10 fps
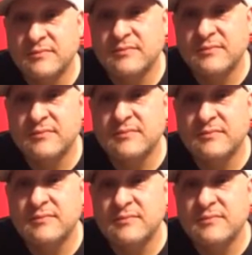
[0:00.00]

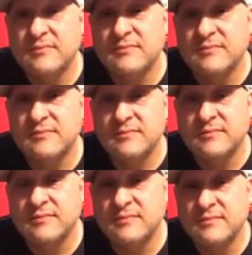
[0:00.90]

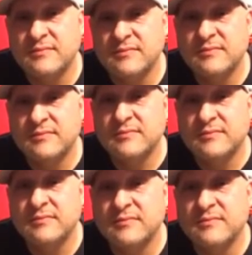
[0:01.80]

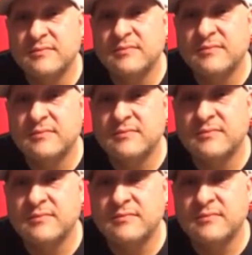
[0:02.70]

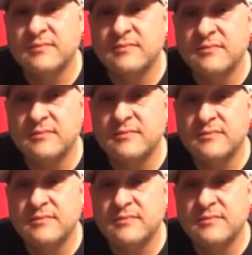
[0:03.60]
(silent)